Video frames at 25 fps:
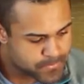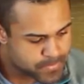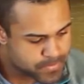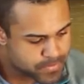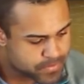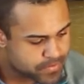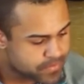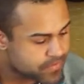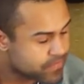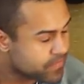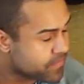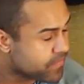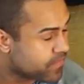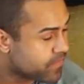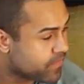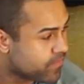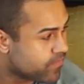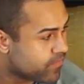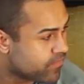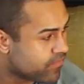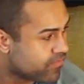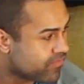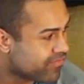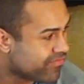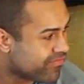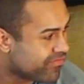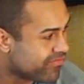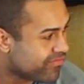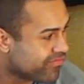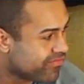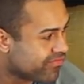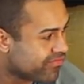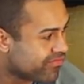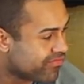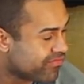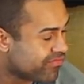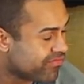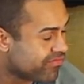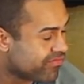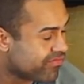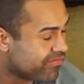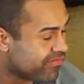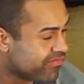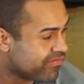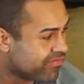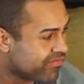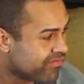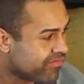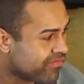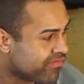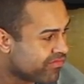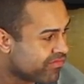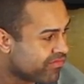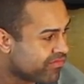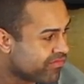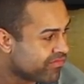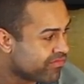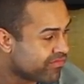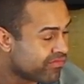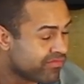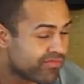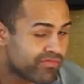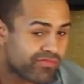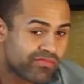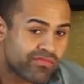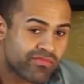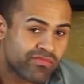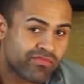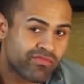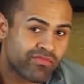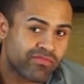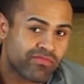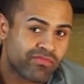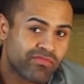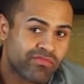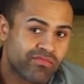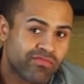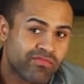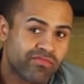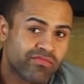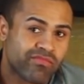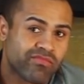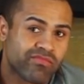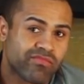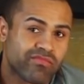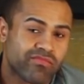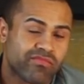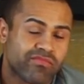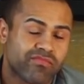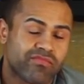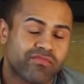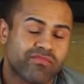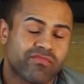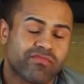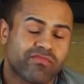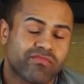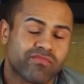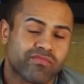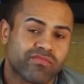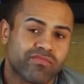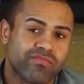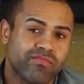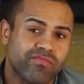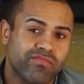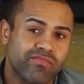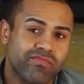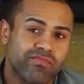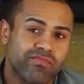(not speaking)